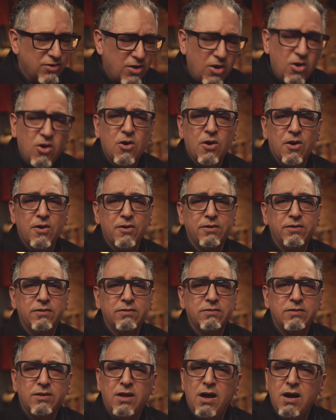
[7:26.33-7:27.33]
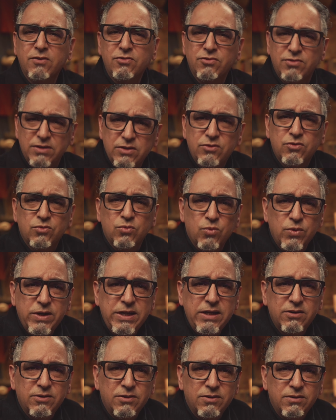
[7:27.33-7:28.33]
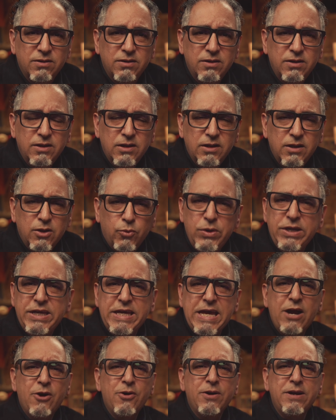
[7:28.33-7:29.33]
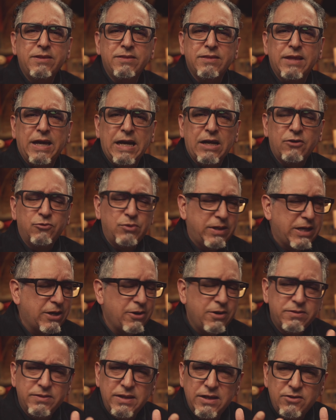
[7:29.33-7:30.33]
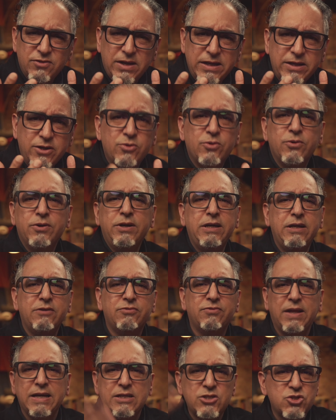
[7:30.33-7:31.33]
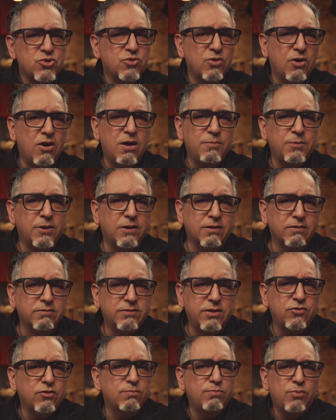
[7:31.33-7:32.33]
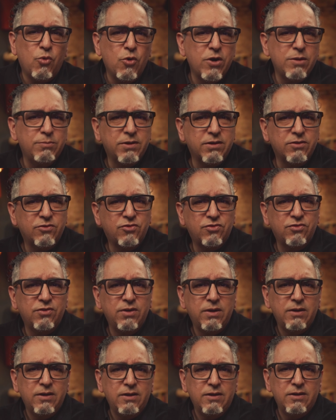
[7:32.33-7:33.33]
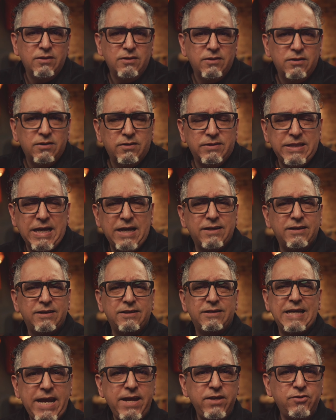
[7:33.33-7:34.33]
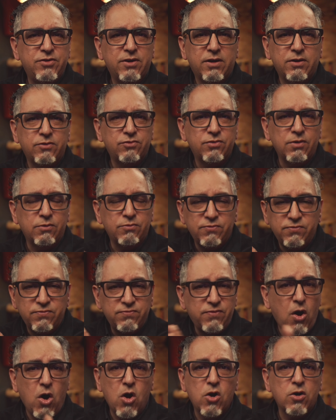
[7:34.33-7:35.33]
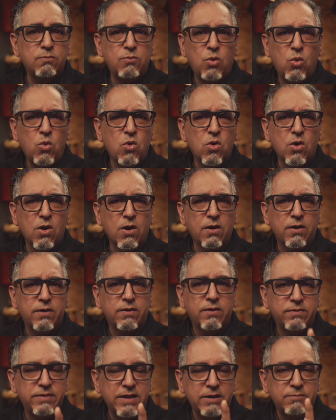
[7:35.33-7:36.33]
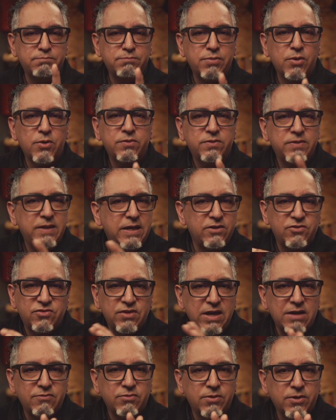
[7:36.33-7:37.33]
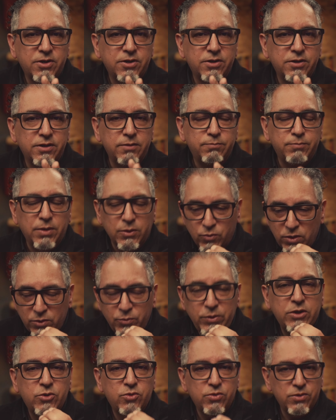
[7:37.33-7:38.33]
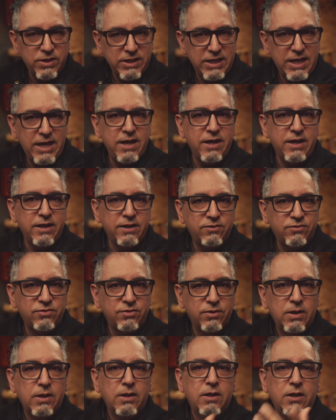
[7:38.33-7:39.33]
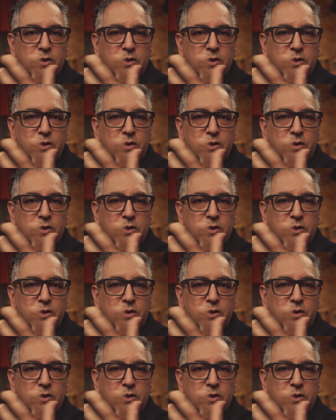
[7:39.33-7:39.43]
It's hard. Loss is real. We carry things. We carry things like grief, like trauma, disappointments that age us far more than birthdays ever could. But when we create,